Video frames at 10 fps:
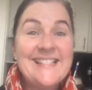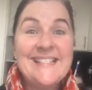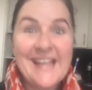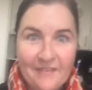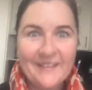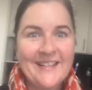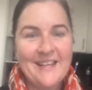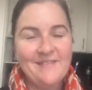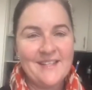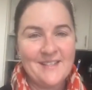Definitely
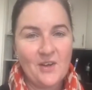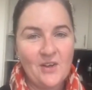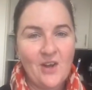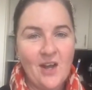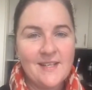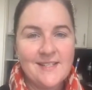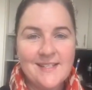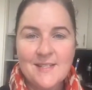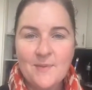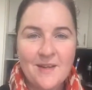give this a go, guys. This
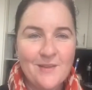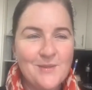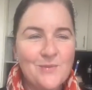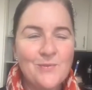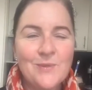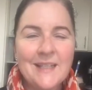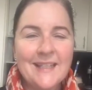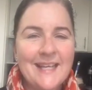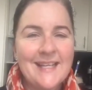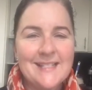is one of those really
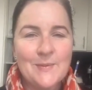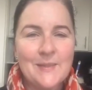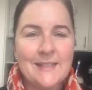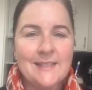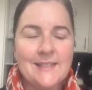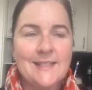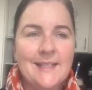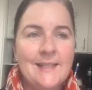easy ones